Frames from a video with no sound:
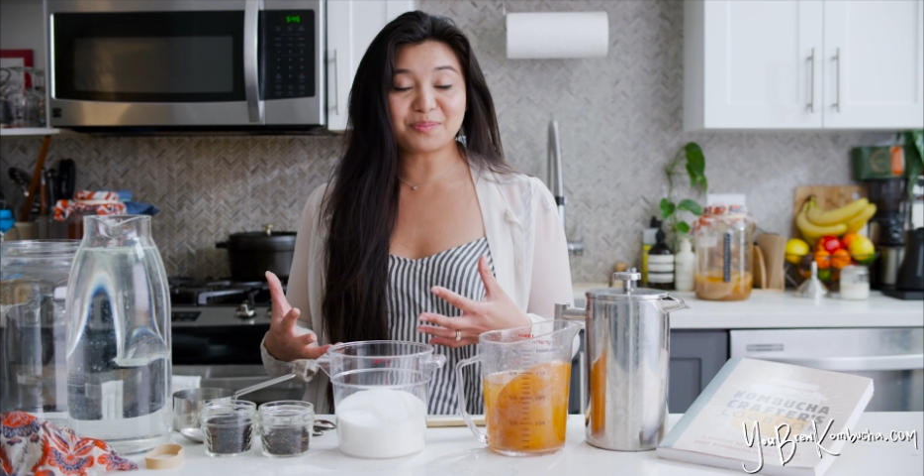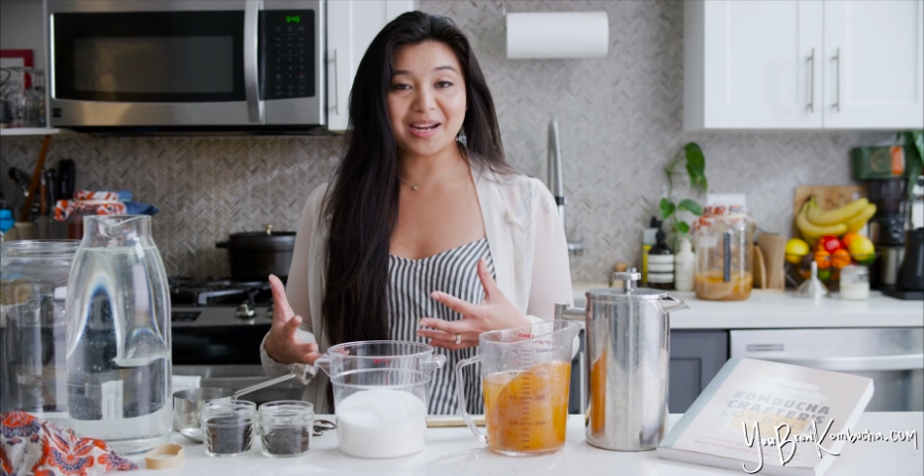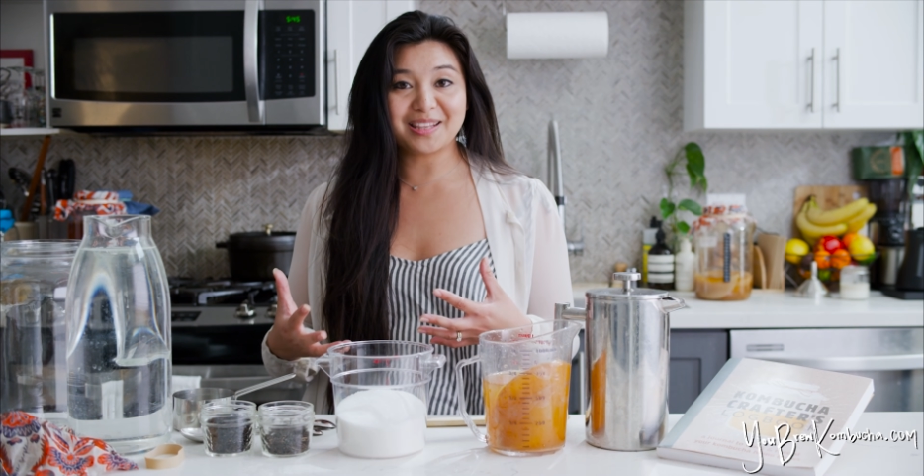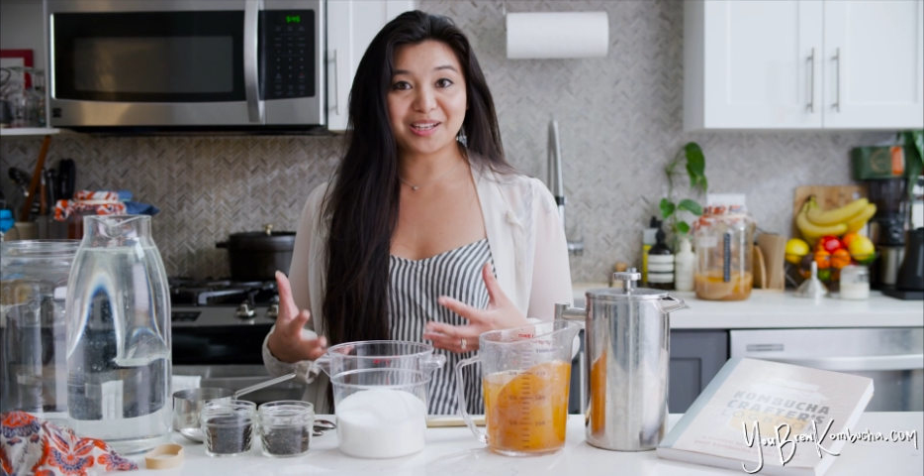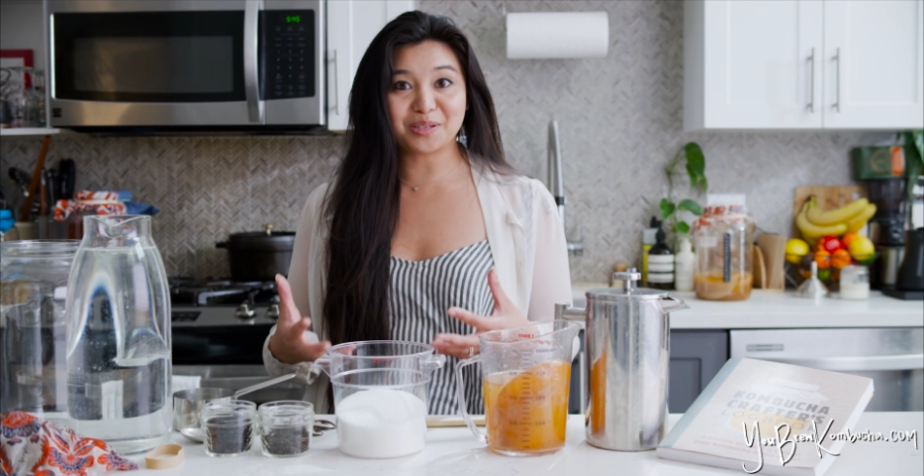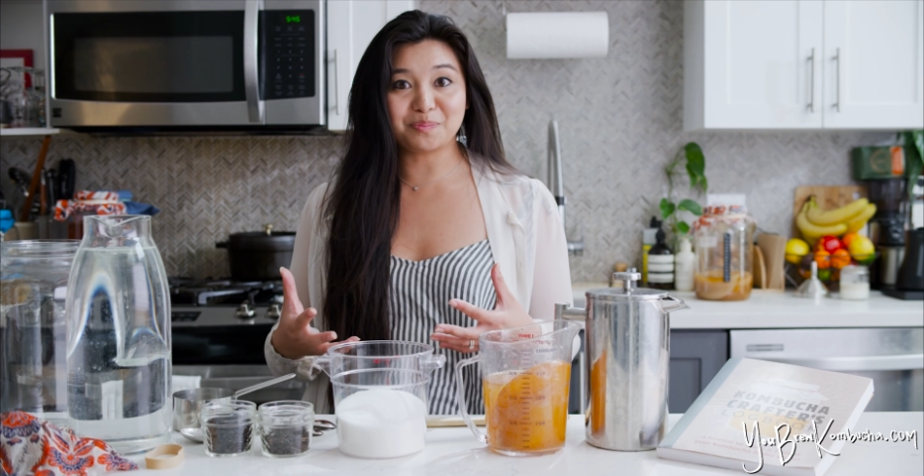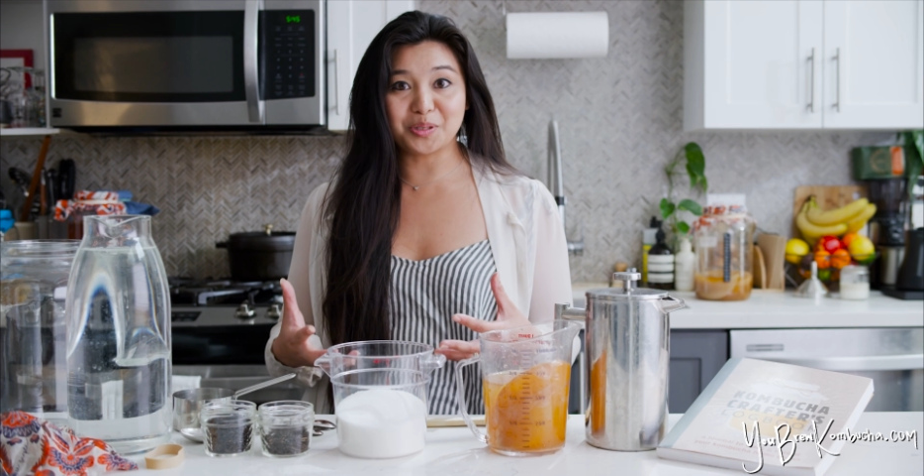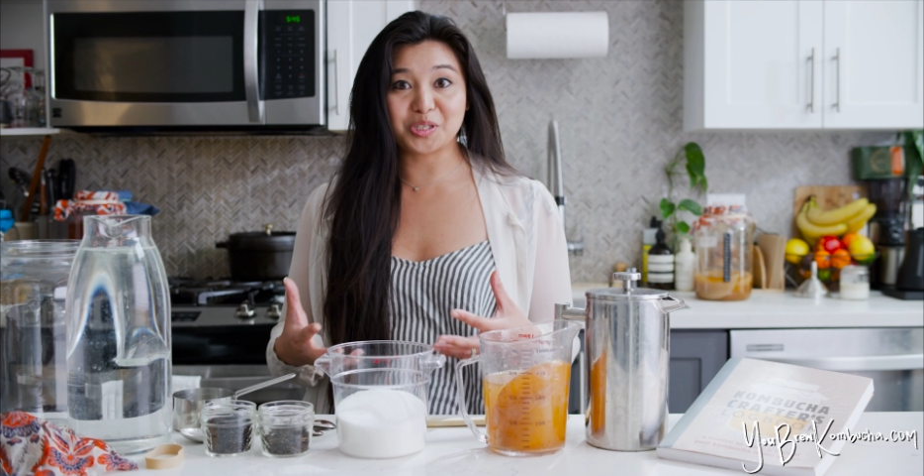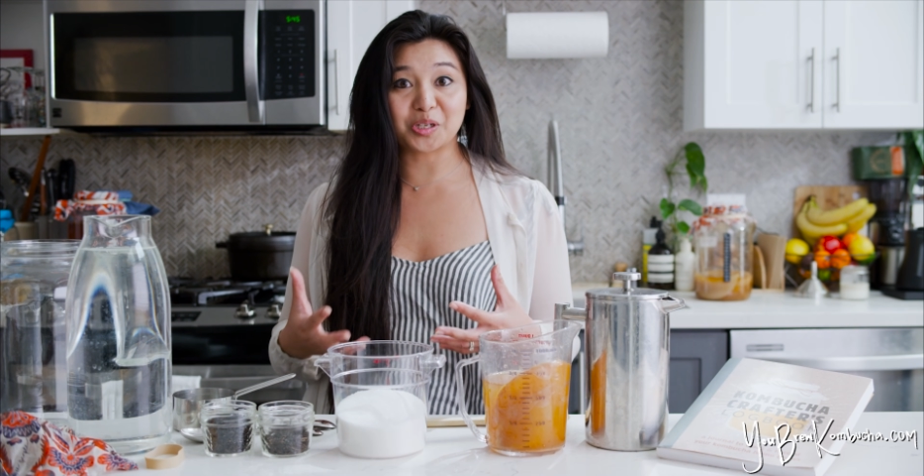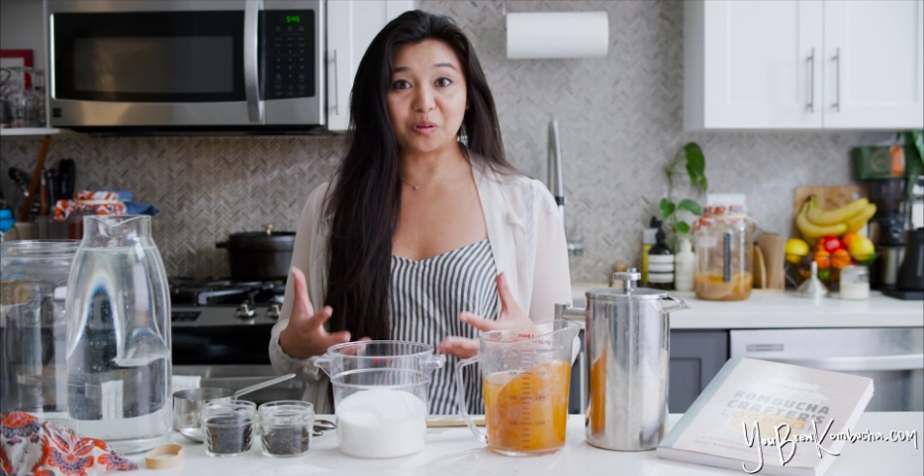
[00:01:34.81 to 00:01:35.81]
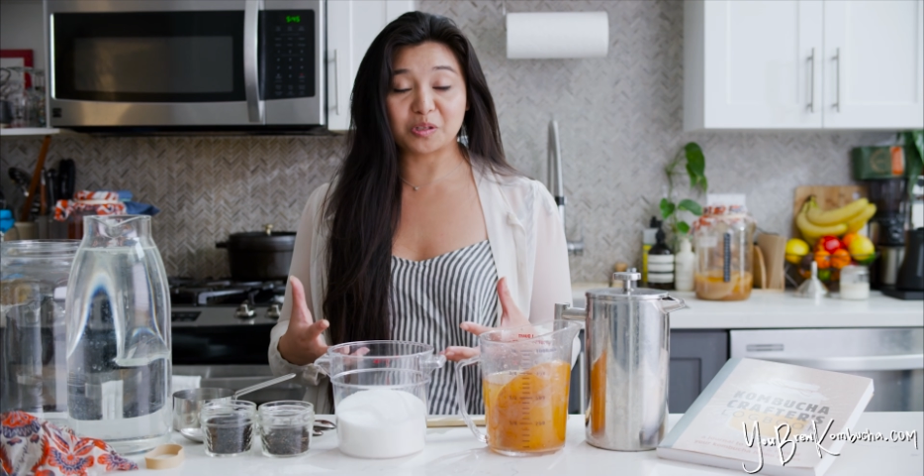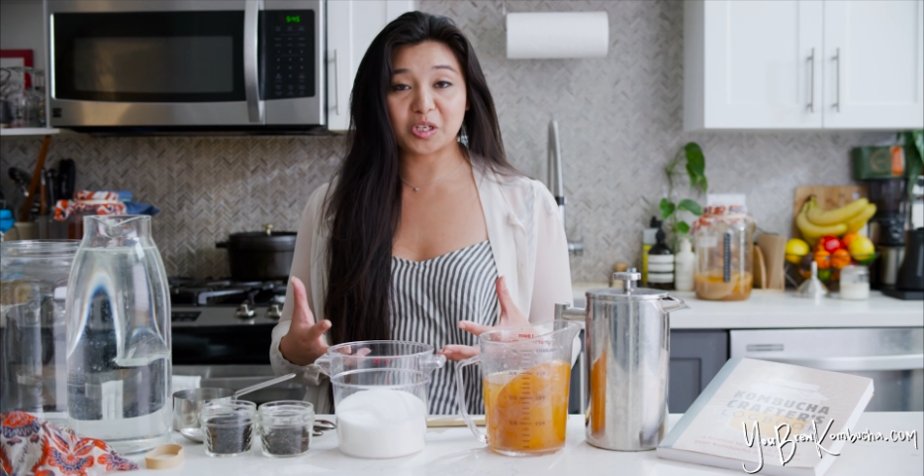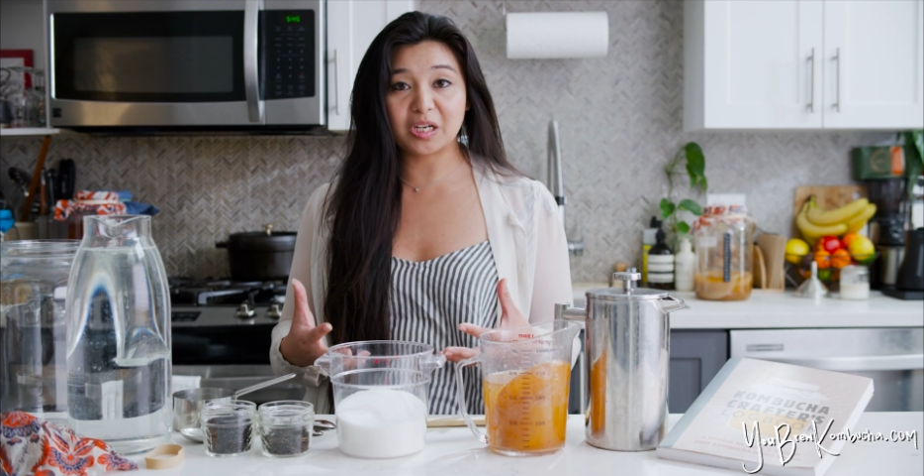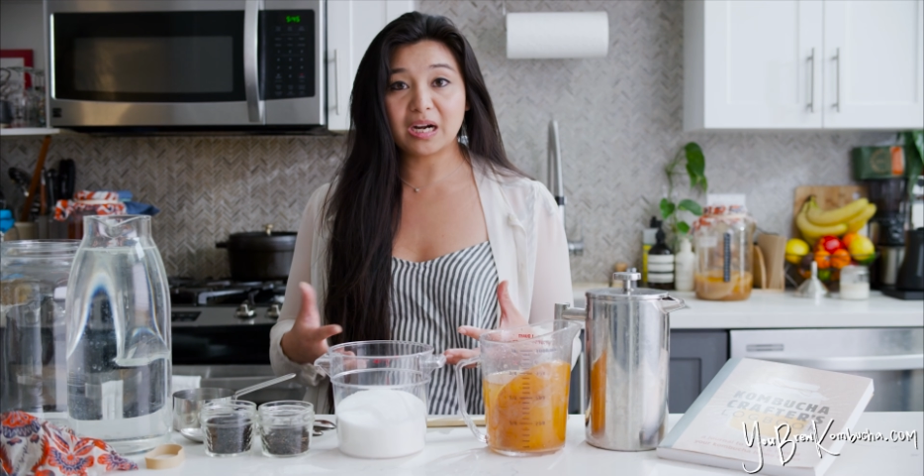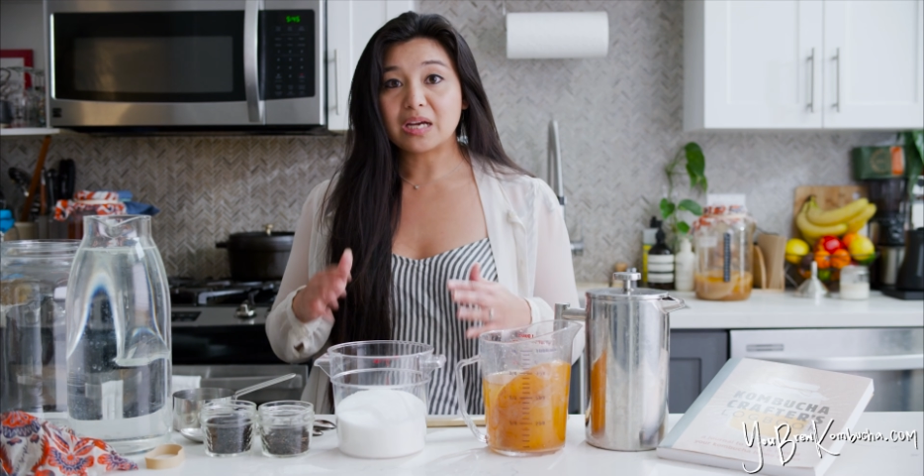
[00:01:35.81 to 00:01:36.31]
by the kombucha
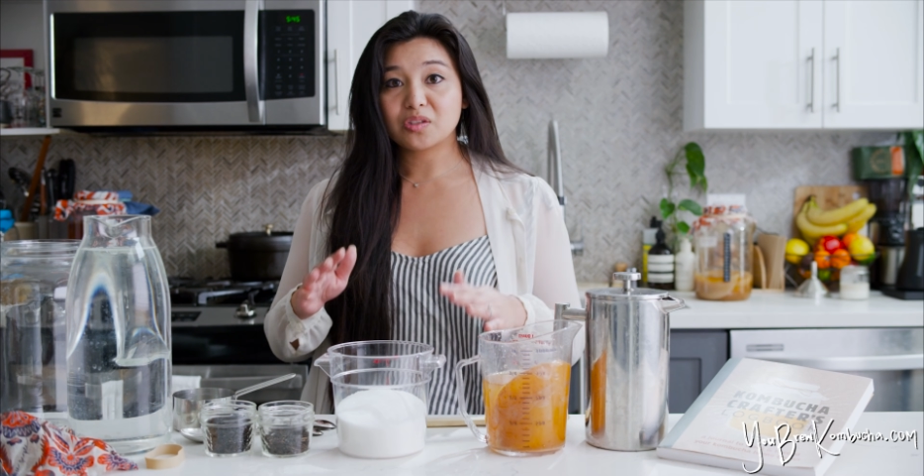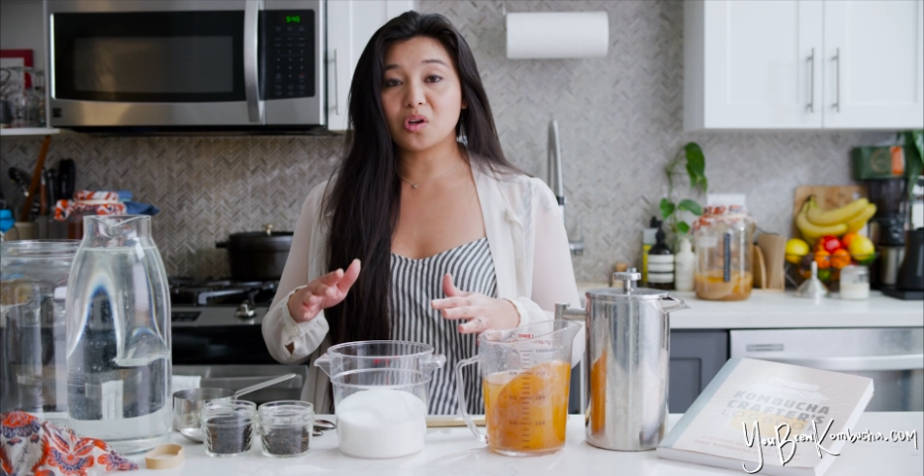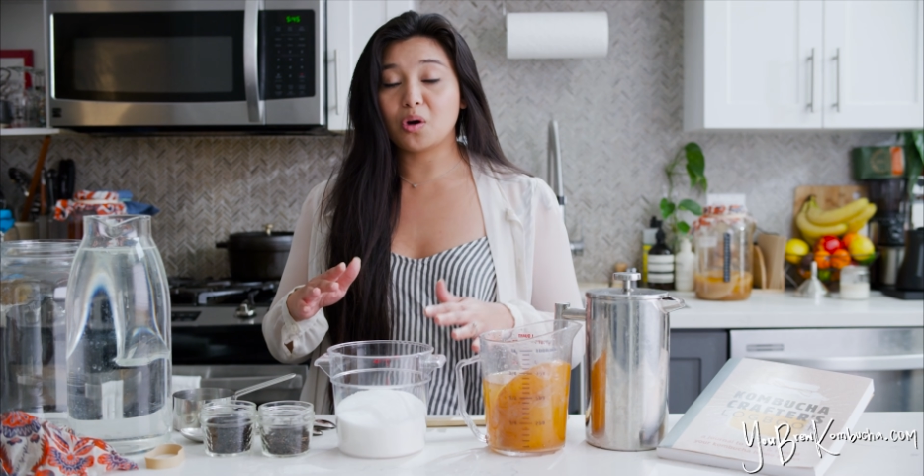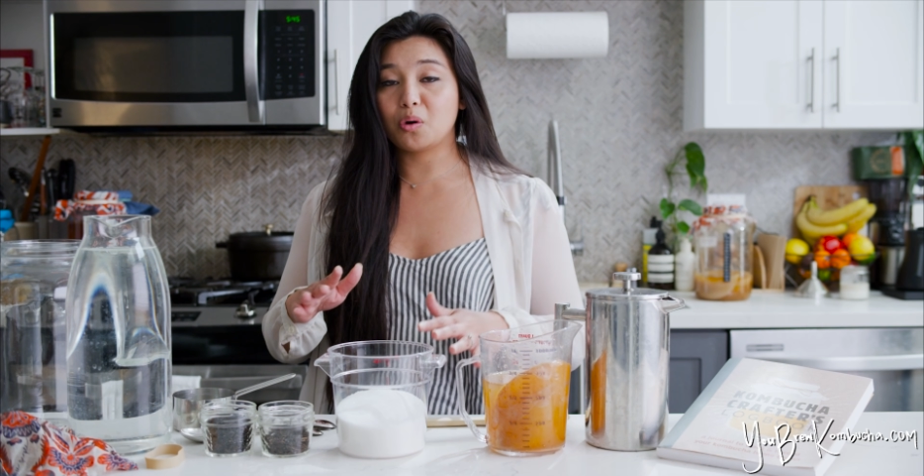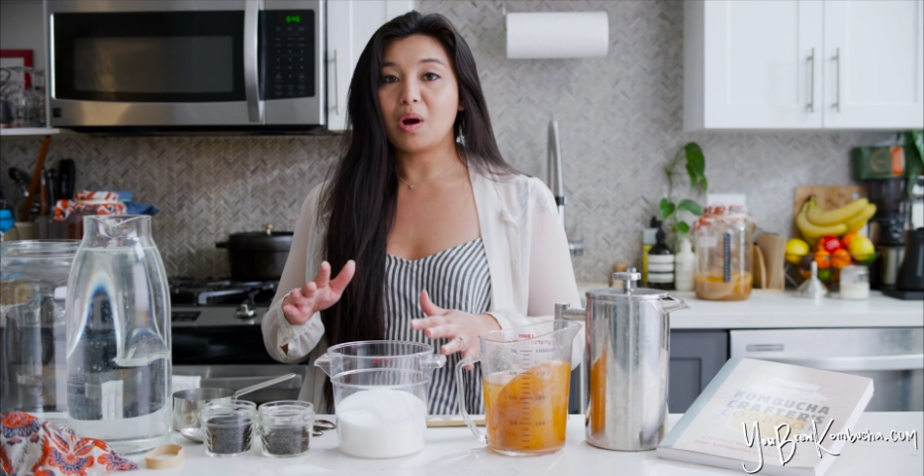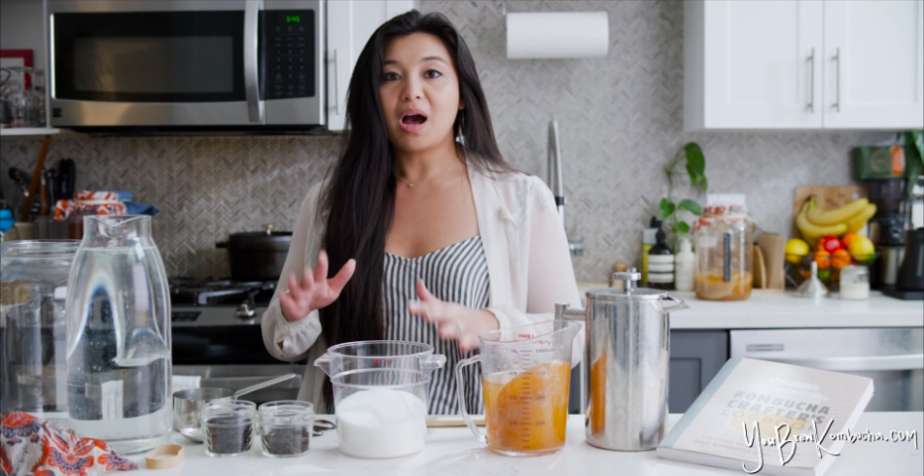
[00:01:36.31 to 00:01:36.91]
culture. So